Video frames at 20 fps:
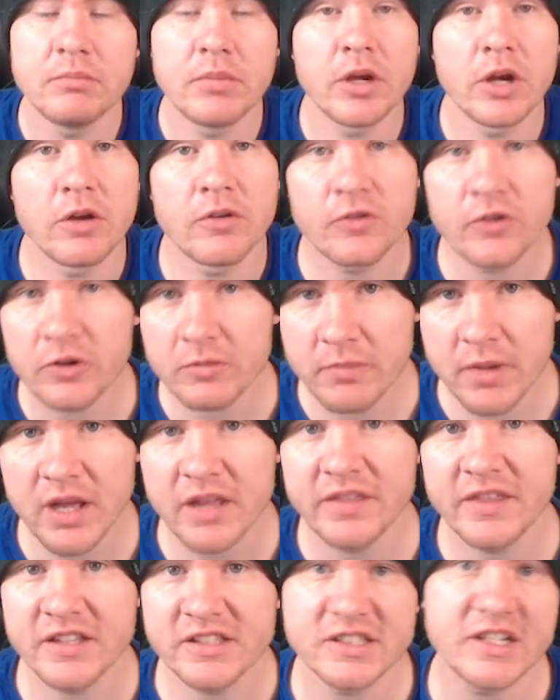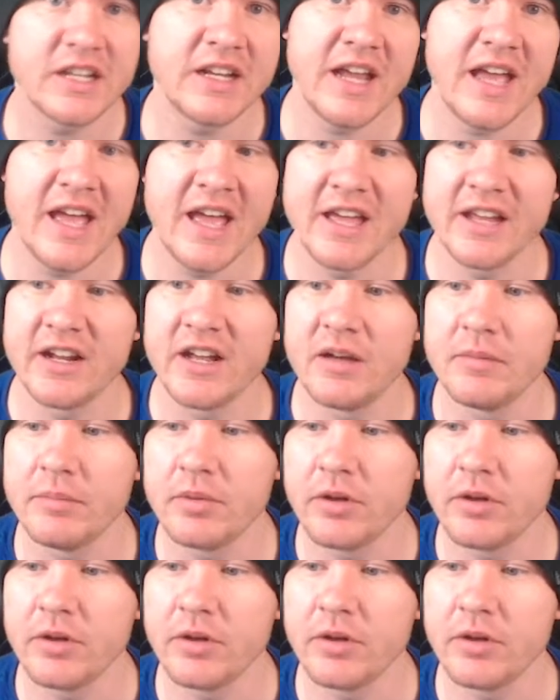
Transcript: but over a month it's gonna add up,